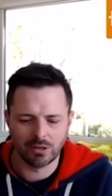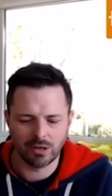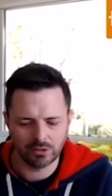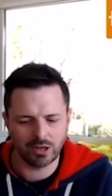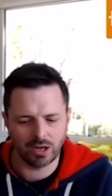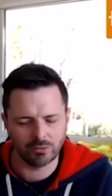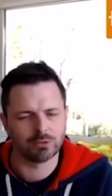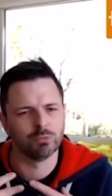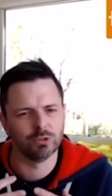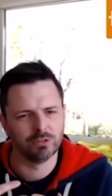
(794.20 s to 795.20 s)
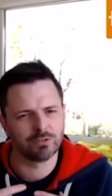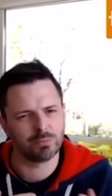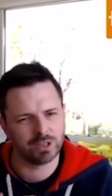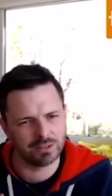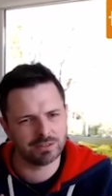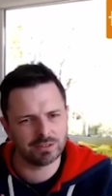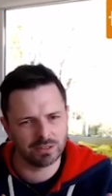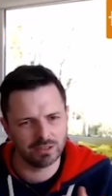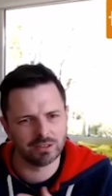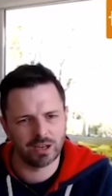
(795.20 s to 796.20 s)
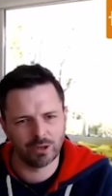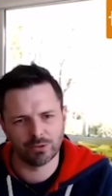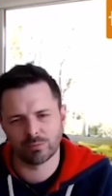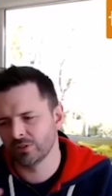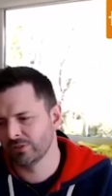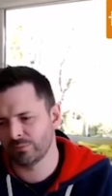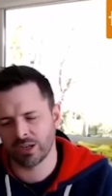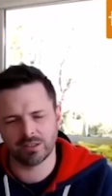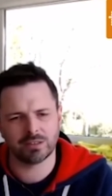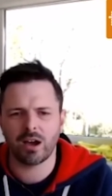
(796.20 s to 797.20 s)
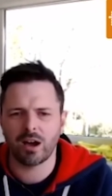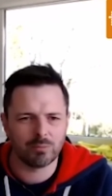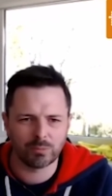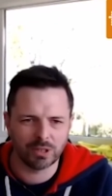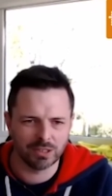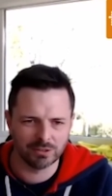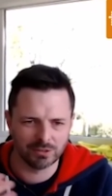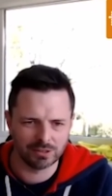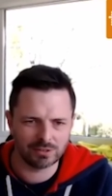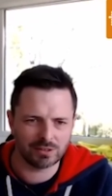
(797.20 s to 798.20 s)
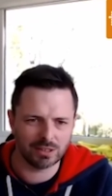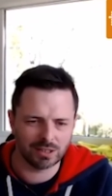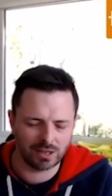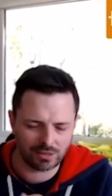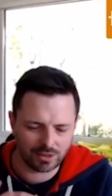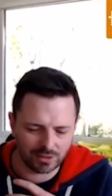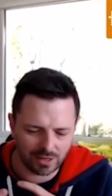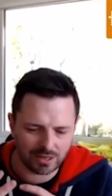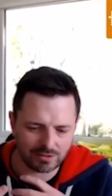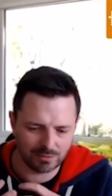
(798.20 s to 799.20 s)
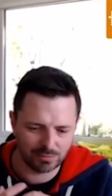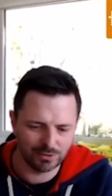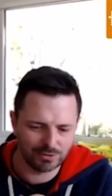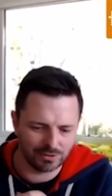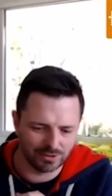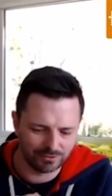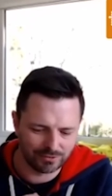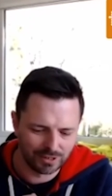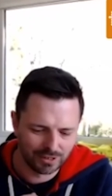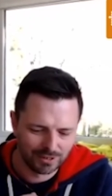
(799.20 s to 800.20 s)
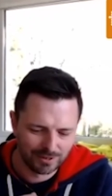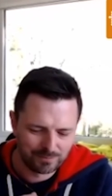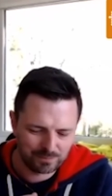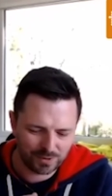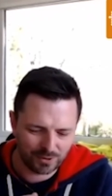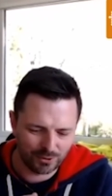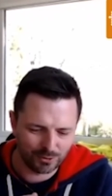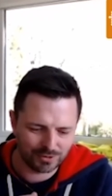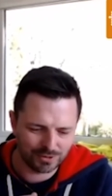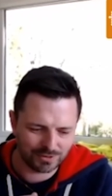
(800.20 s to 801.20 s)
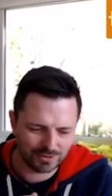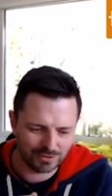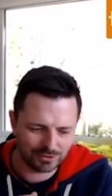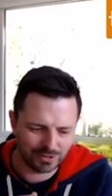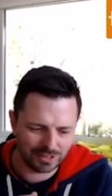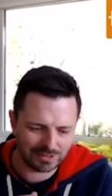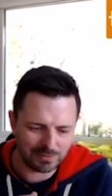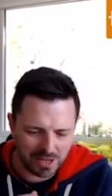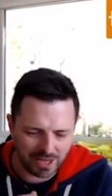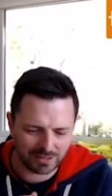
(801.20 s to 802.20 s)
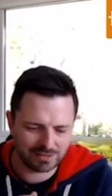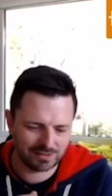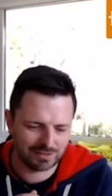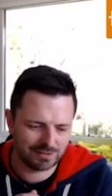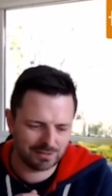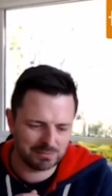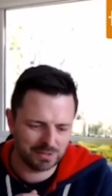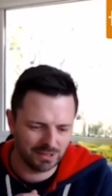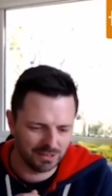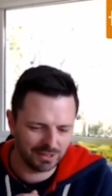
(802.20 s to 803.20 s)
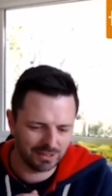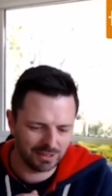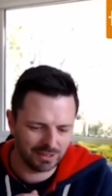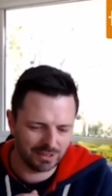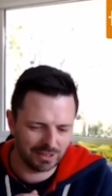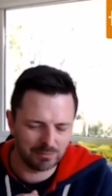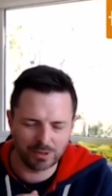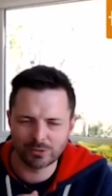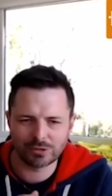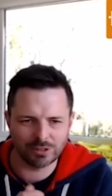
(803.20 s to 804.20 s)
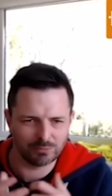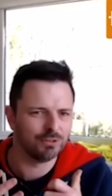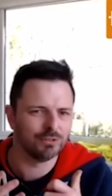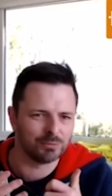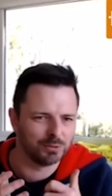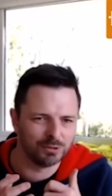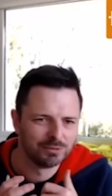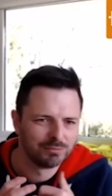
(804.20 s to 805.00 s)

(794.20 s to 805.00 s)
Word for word: Oh no, I was moved by this singer. I was moved by this harp player doing this thing. And I think that's the beauty of audiences should expect to be emotionally moved more.